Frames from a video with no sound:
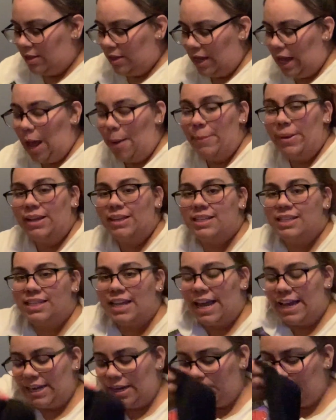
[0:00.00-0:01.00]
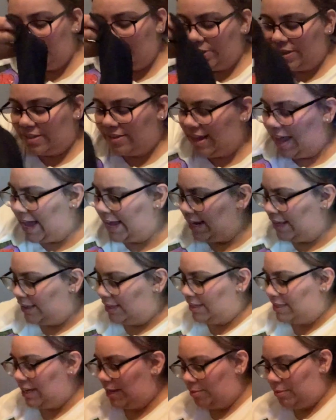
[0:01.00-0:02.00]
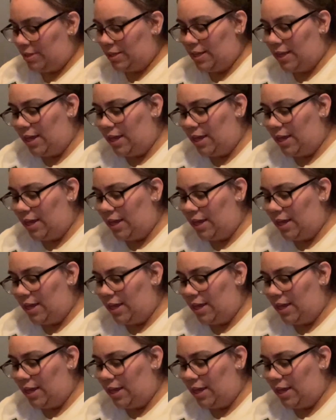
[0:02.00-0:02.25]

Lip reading: I'm excited but sad at the same